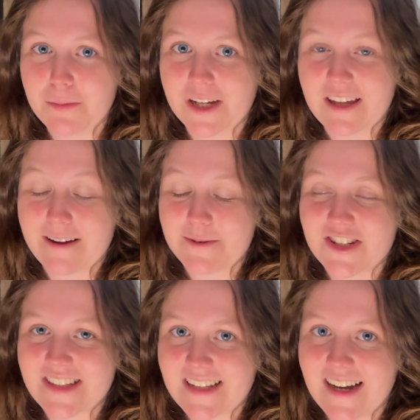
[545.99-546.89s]
My camera
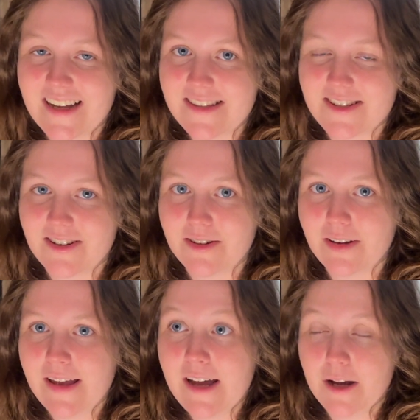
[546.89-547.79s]
just died, so
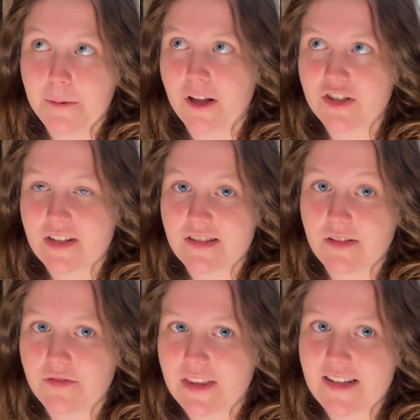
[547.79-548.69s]
I apologize if
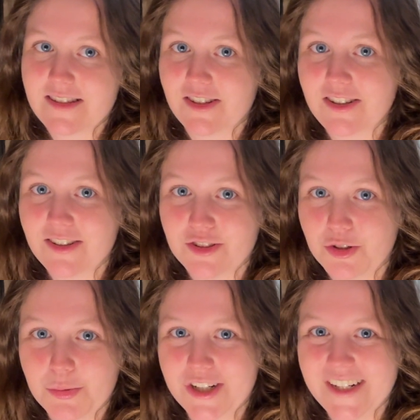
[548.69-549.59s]
things look a little
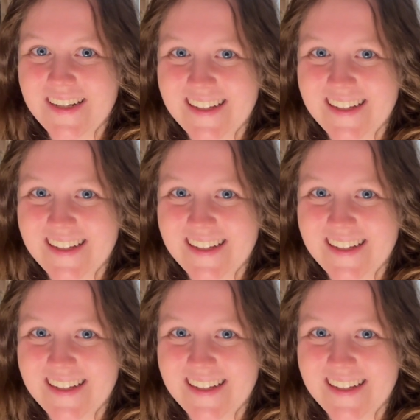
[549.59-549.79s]
weird.